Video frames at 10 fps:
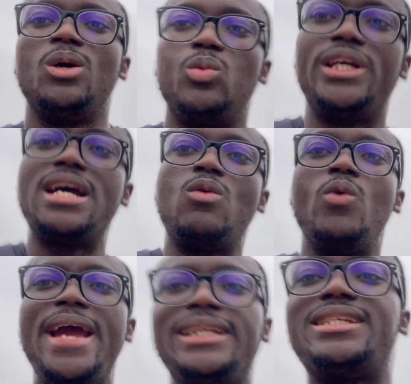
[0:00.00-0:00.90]
we can't
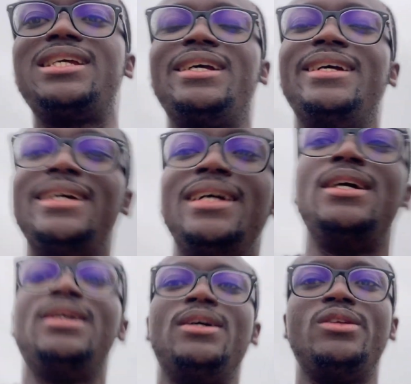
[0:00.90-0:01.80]
wait
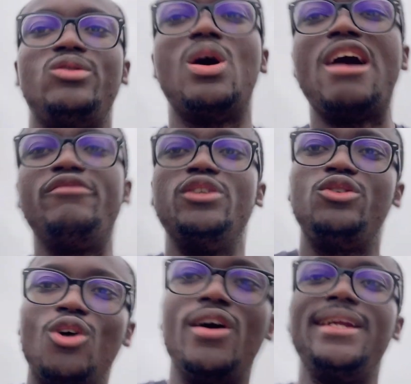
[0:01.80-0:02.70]
to have you
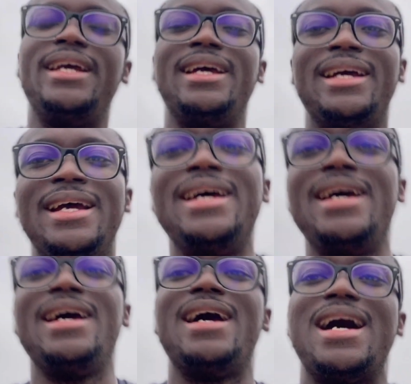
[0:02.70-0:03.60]
join
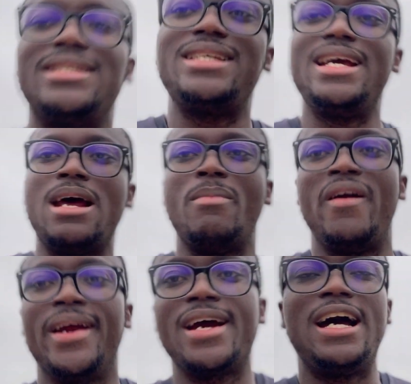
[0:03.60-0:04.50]
us here in
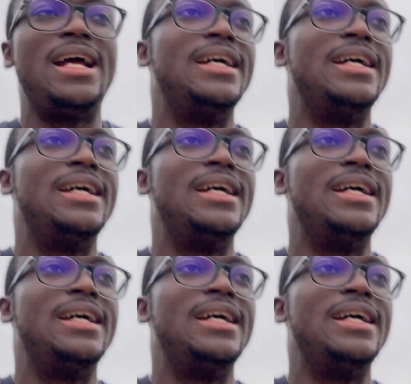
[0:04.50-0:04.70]
America.